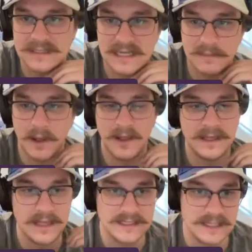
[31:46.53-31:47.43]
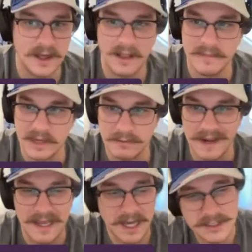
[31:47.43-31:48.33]
Nick Pollock, likes to call him the
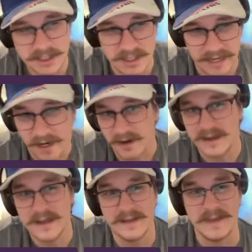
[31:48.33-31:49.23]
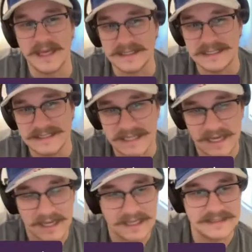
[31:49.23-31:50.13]
great undulator because he's
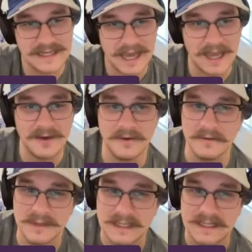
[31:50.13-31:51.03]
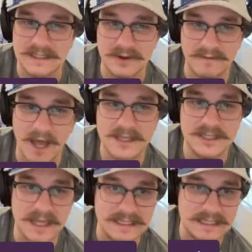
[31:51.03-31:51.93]
a guy who sort of
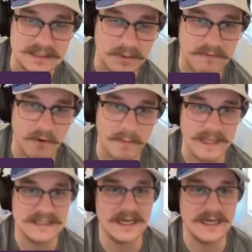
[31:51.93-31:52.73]
undulates in his performance.